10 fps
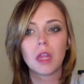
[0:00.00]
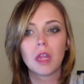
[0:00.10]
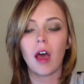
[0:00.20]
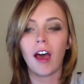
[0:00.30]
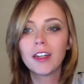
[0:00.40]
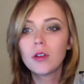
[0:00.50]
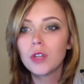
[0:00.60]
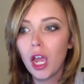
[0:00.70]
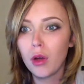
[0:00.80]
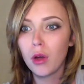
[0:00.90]
I don't
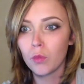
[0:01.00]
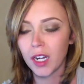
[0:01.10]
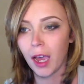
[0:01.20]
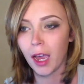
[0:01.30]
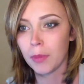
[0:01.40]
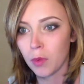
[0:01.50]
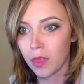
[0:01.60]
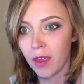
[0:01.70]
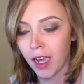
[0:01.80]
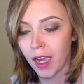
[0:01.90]
know what happened with
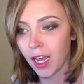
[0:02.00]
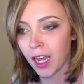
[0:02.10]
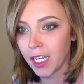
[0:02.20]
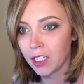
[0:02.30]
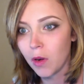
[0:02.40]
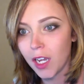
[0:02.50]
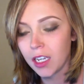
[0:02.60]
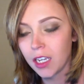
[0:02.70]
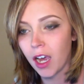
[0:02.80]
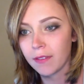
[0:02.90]
that. I know I
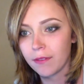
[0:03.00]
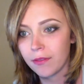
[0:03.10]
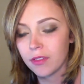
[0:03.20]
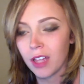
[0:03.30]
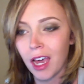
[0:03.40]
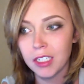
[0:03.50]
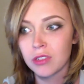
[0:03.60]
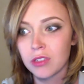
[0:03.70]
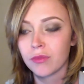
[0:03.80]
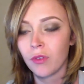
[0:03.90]
got flagged
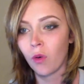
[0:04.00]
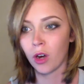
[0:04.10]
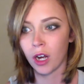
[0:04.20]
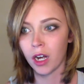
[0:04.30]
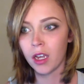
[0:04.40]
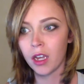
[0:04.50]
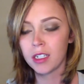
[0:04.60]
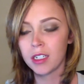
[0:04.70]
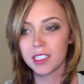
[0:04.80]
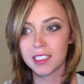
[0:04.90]
for
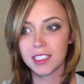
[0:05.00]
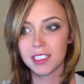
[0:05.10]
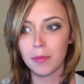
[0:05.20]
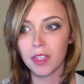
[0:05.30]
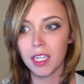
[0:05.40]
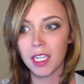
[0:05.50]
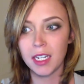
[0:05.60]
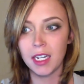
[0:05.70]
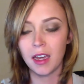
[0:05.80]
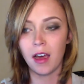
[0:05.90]
something
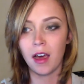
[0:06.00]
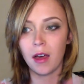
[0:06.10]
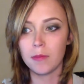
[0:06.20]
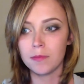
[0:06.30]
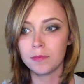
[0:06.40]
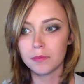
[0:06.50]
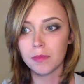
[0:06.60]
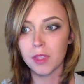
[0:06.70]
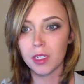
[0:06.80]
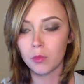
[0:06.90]

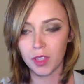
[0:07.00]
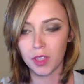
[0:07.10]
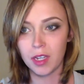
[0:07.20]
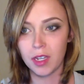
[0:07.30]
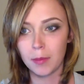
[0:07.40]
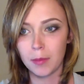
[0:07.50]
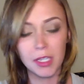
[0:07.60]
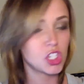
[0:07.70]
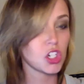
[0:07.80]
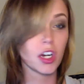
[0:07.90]
with the
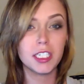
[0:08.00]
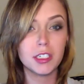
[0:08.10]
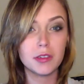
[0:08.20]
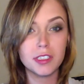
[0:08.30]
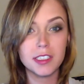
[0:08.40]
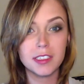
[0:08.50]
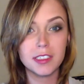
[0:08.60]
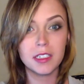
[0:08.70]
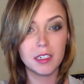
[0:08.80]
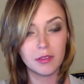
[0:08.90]
picture I used
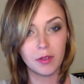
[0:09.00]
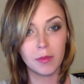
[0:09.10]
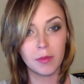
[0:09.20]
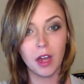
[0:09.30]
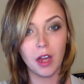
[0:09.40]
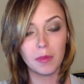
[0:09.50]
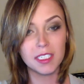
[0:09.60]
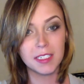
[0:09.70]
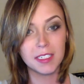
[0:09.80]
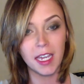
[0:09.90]
from the
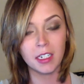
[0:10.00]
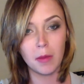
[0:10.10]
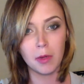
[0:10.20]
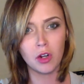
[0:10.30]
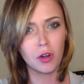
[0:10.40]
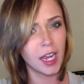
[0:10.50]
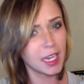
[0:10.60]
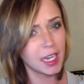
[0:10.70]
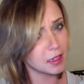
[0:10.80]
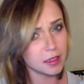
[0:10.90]

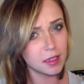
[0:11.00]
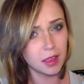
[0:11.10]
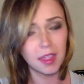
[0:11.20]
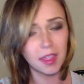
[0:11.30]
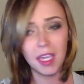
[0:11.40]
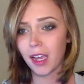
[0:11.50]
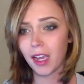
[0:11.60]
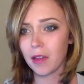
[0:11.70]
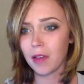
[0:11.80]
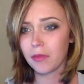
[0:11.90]
Namakre thing. I
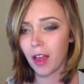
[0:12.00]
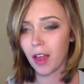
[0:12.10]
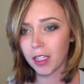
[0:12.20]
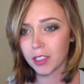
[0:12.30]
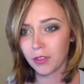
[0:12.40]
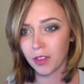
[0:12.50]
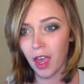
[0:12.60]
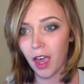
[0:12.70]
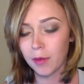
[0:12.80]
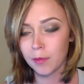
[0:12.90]
got flagged for
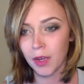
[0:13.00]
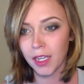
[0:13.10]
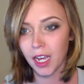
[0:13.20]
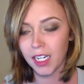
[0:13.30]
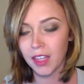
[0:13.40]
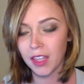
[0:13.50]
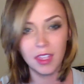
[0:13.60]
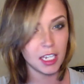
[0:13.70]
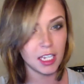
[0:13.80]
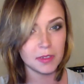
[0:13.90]
that, but I didn't think
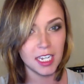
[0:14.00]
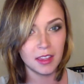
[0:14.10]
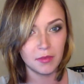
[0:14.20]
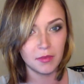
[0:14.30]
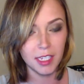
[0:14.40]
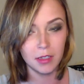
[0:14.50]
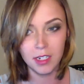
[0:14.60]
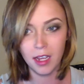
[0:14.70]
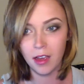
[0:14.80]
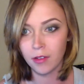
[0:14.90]
it would take the video
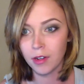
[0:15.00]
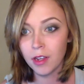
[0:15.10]
down.